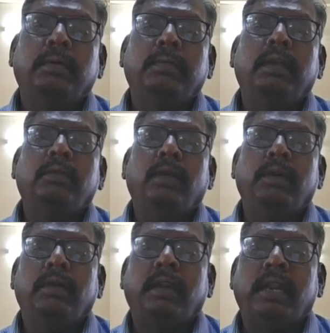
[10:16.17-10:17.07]
remember
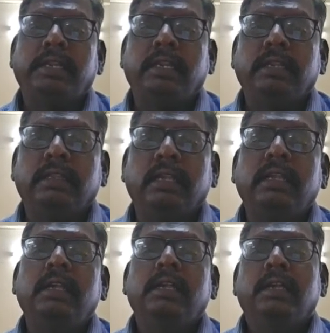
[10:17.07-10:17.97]
while we are writing
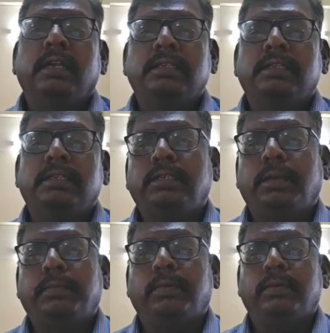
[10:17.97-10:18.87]
the research
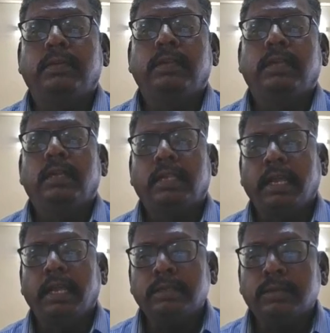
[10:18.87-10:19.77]
report.
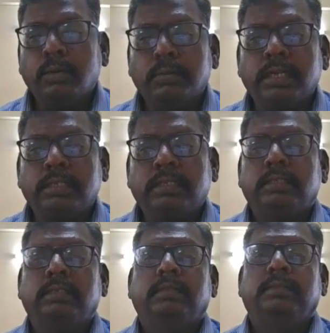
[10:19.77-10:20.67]
Thank you so
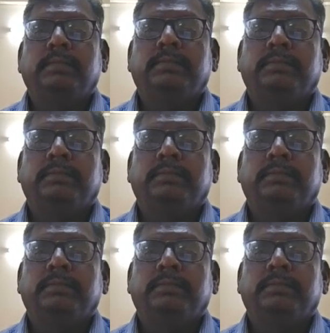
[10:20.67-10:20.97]
much.